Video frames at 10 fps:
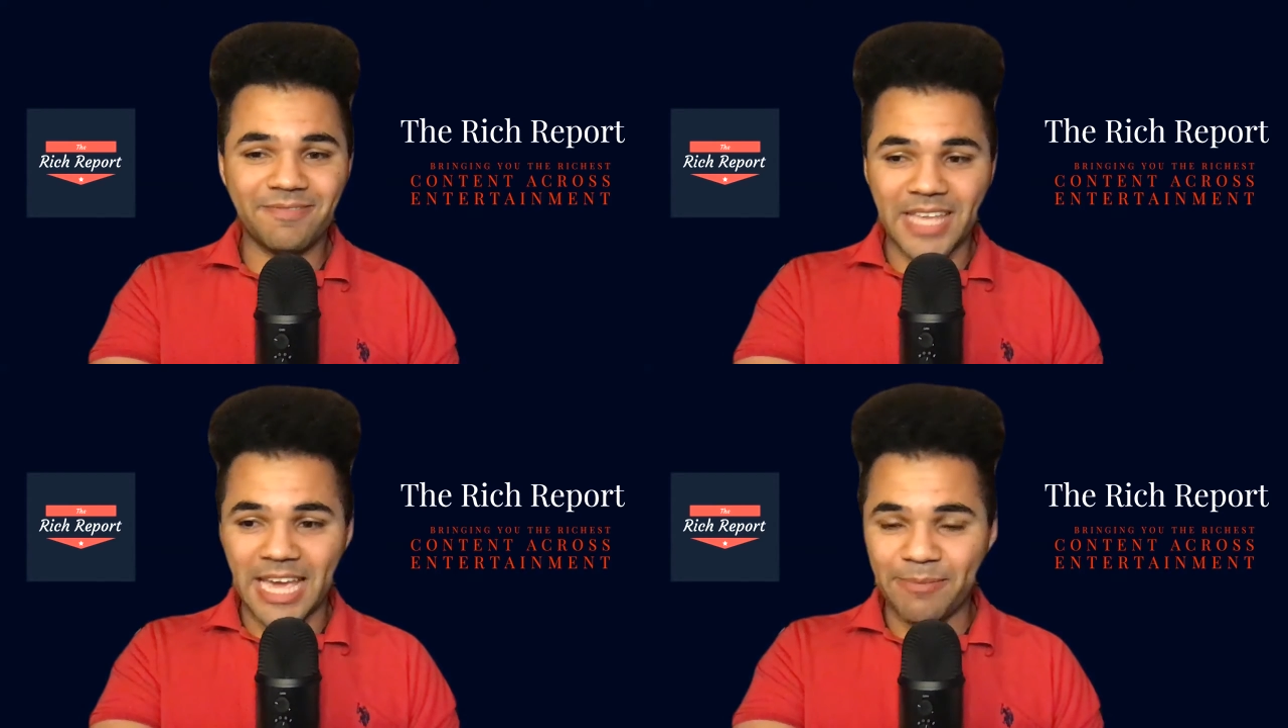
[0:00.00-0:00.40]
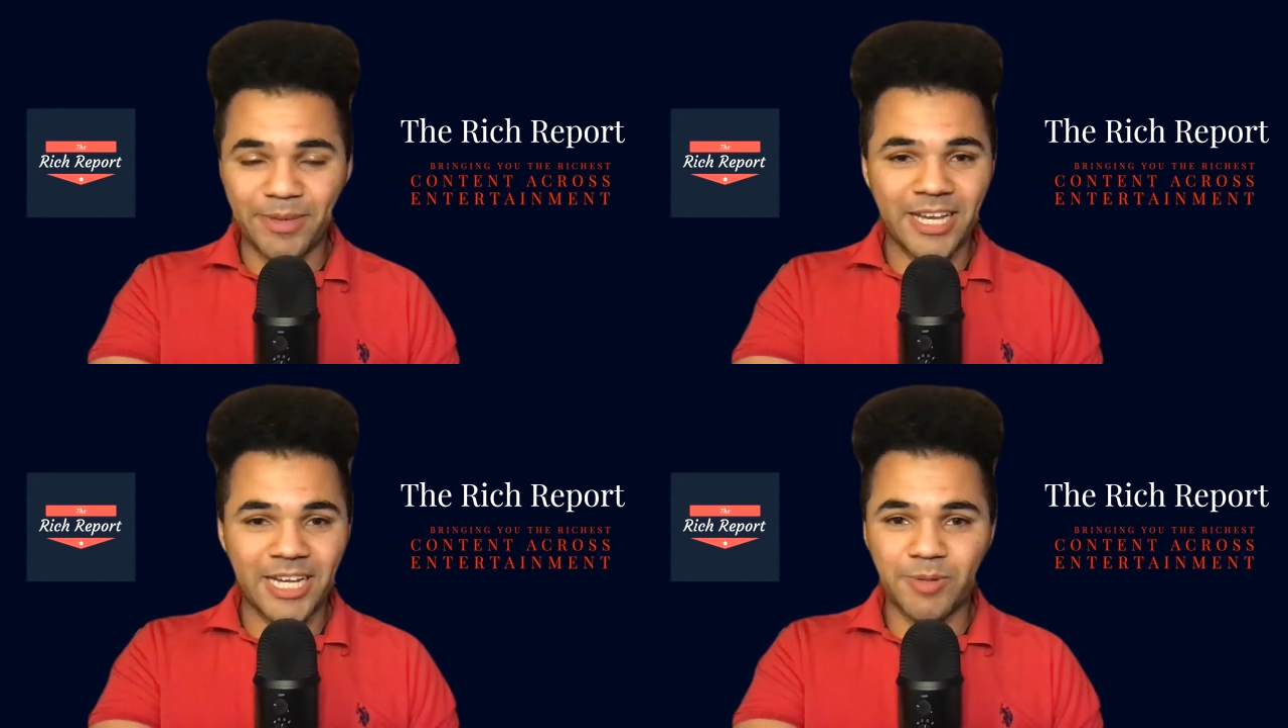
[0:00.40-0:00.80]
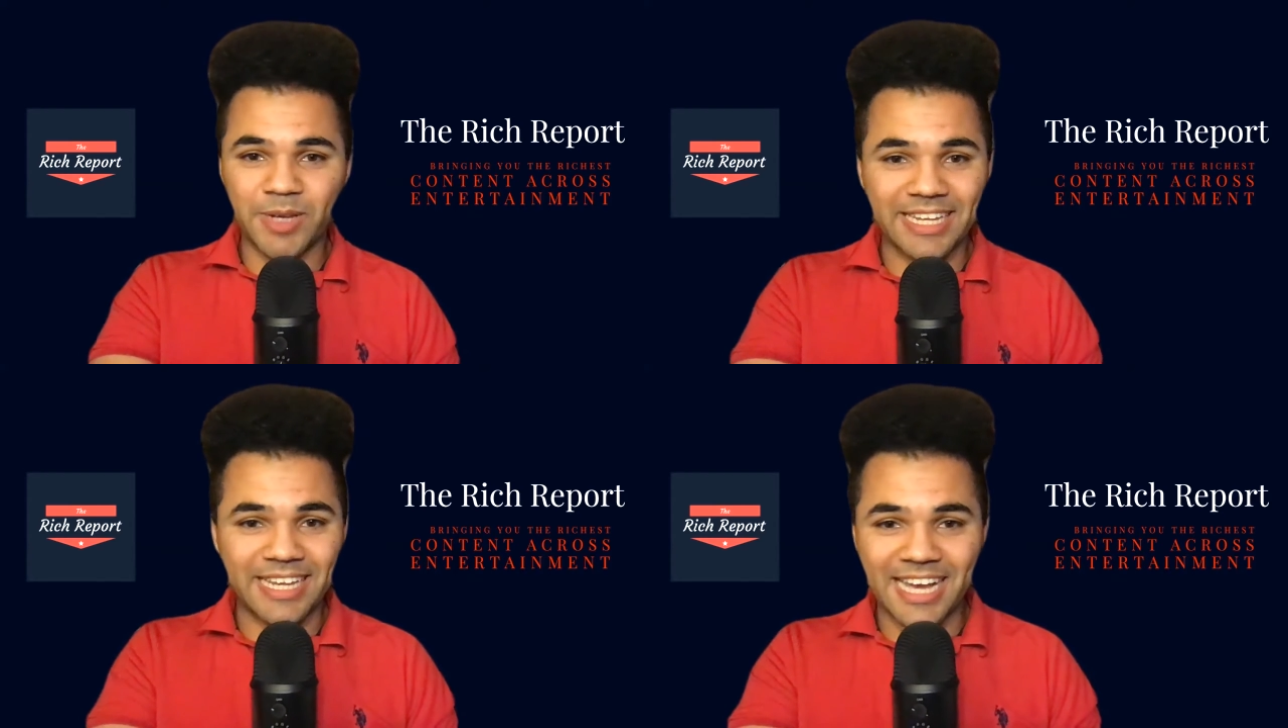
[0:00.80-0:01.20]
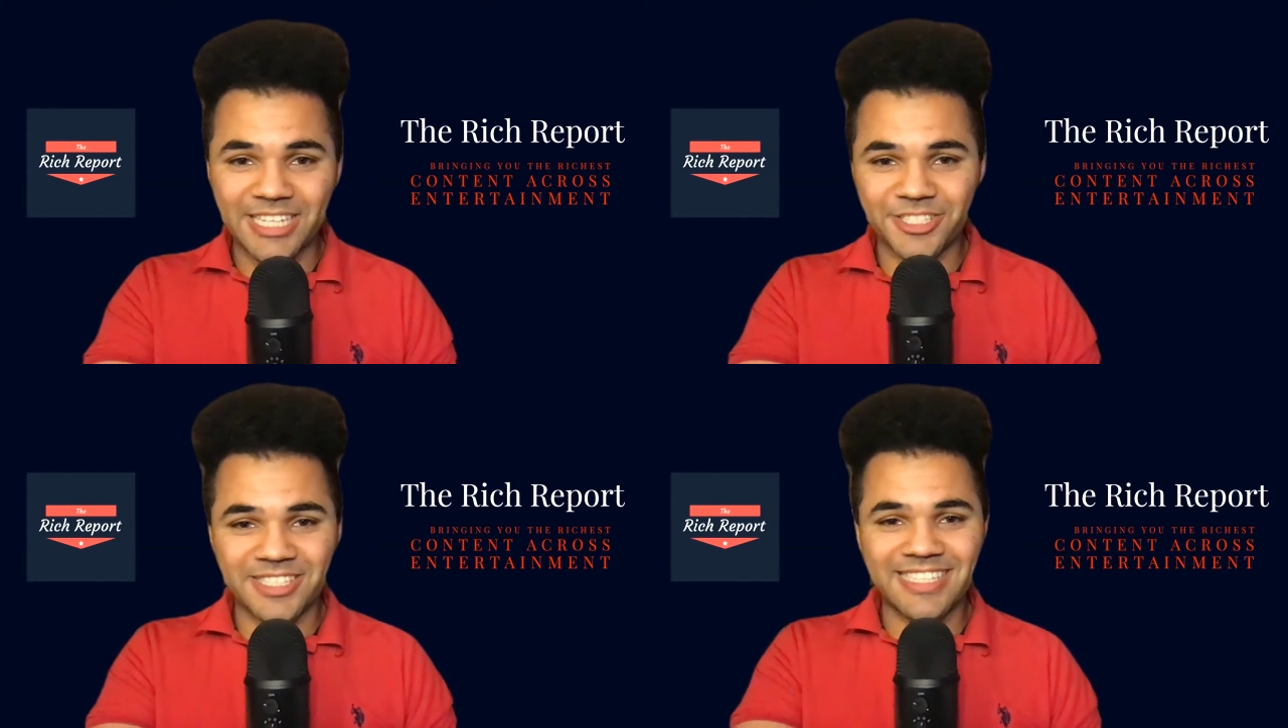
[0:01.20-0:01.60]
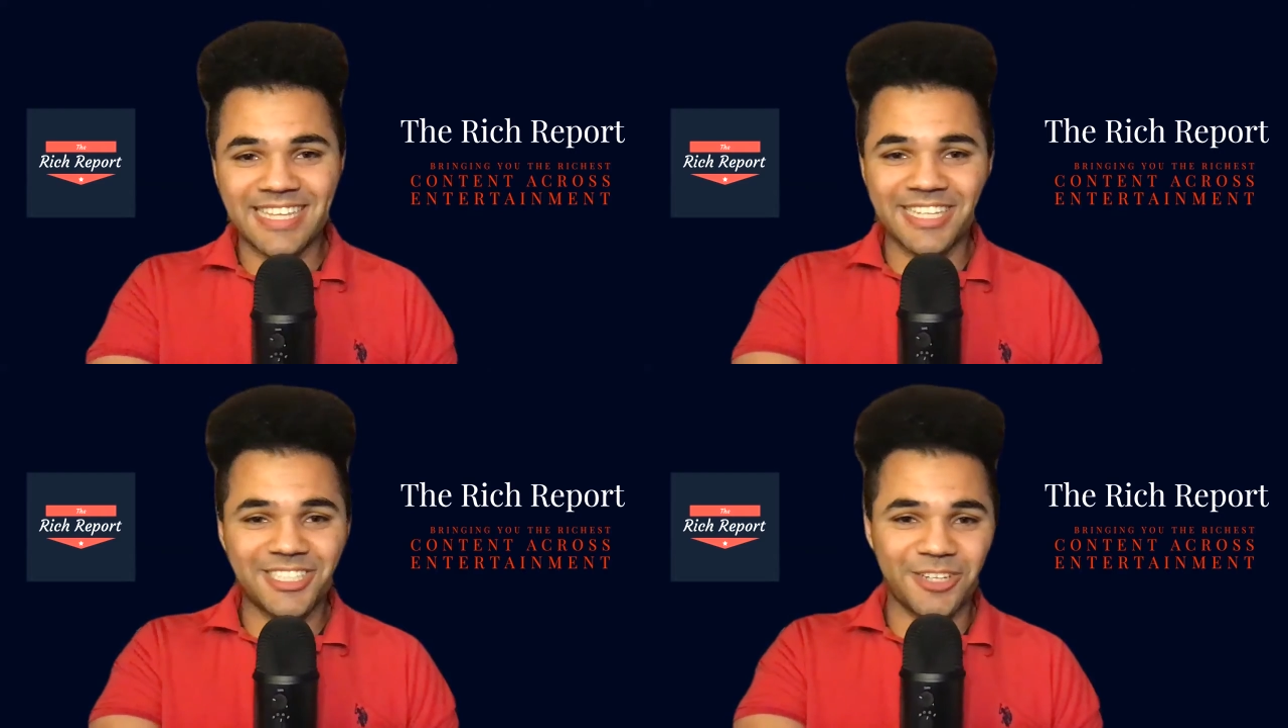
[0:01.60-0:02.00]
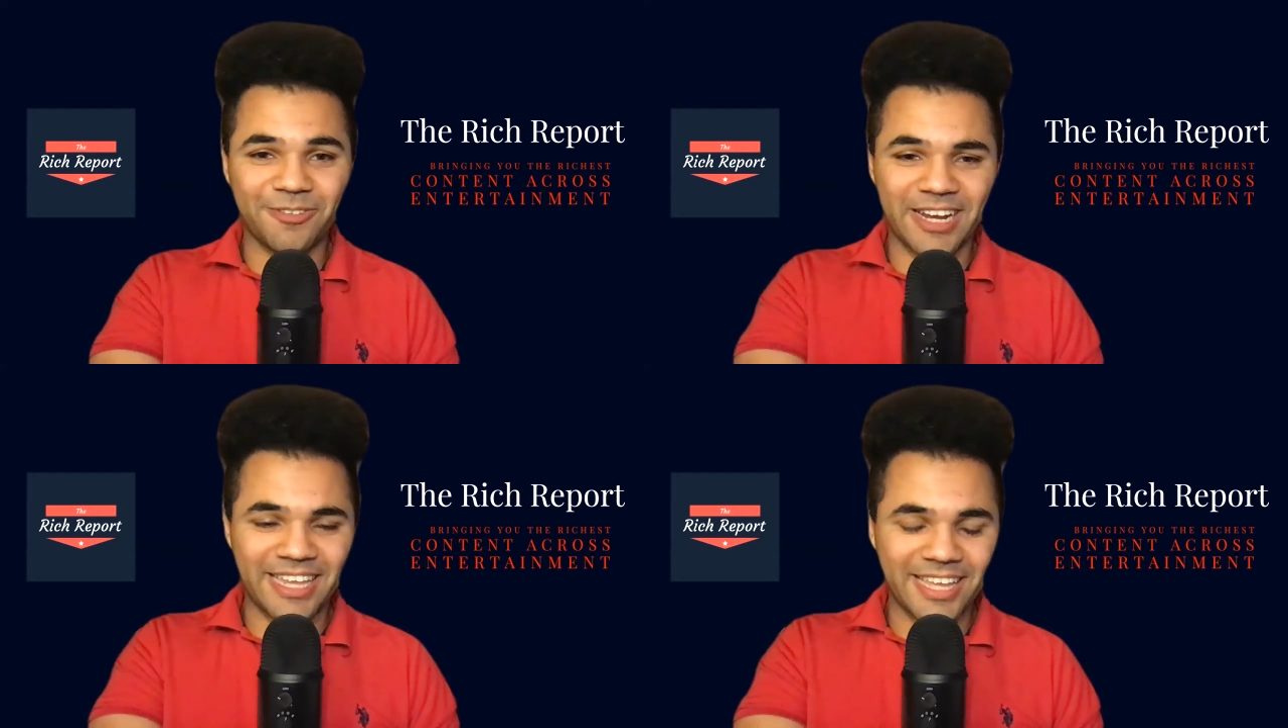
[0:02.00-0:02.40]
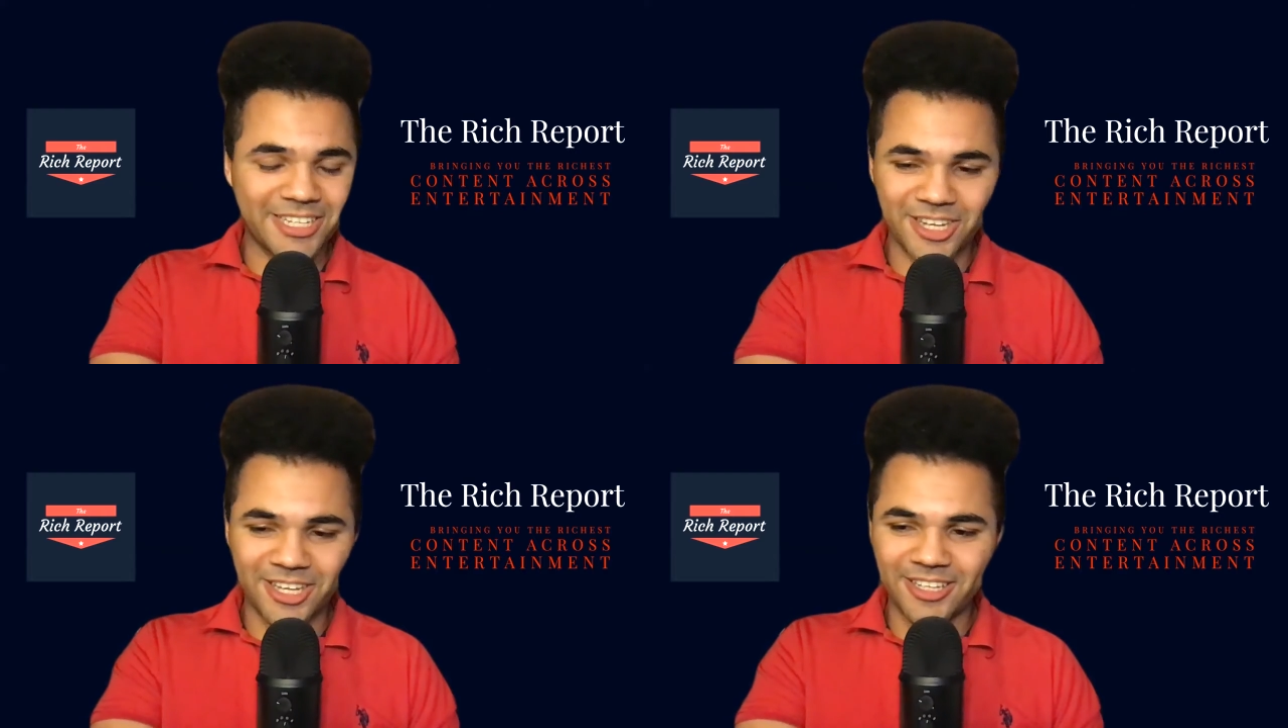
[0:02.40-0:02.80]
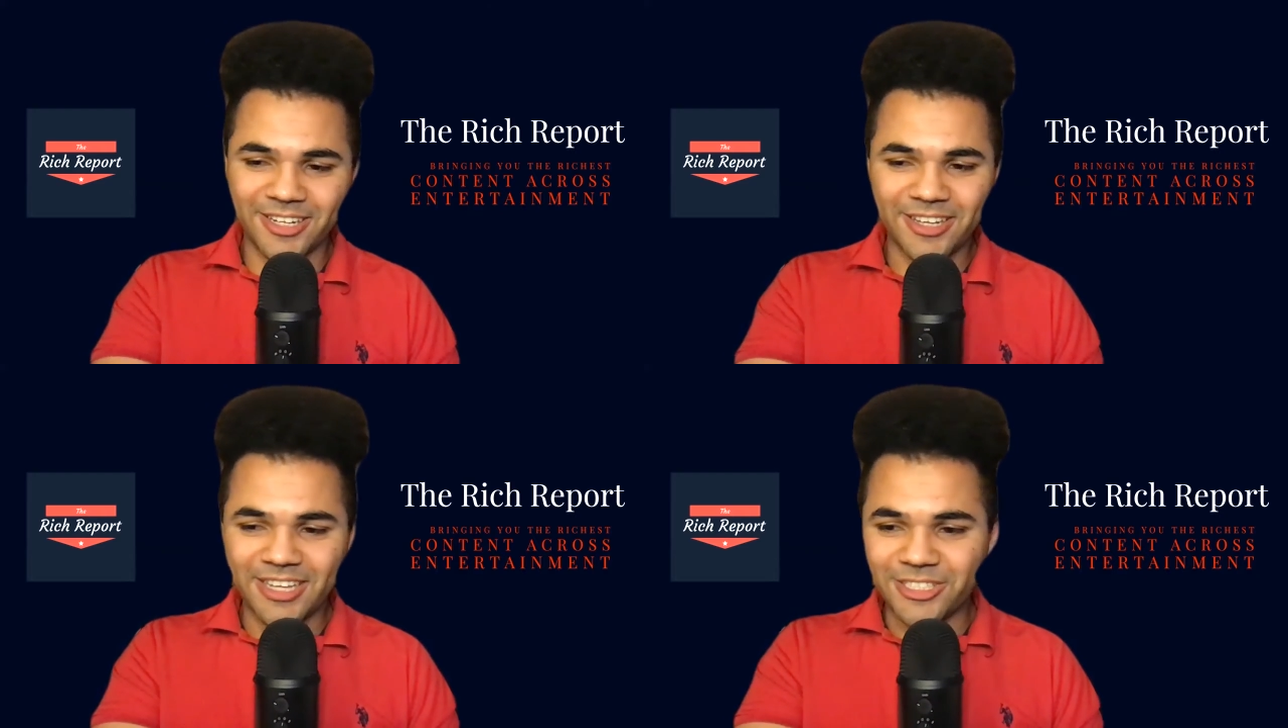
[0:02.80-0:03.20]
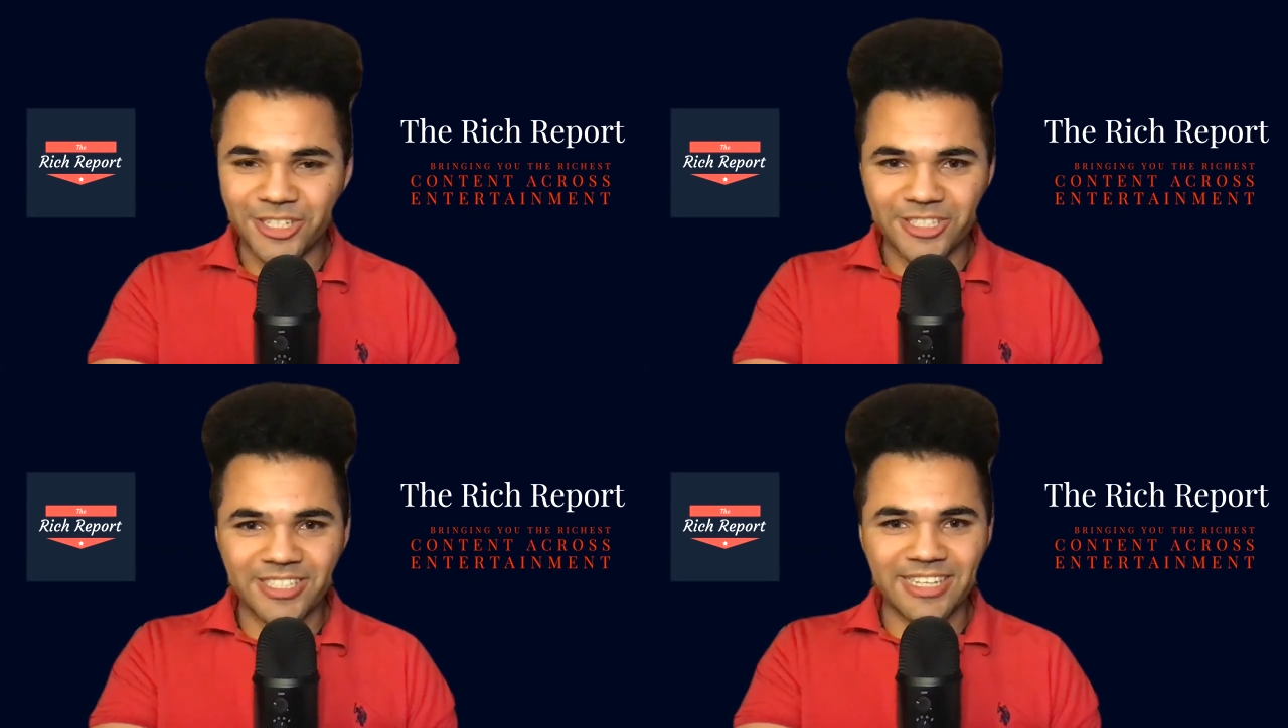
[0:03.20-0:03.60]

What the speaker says: game because we had guys just intentionally wrecking each other. Justin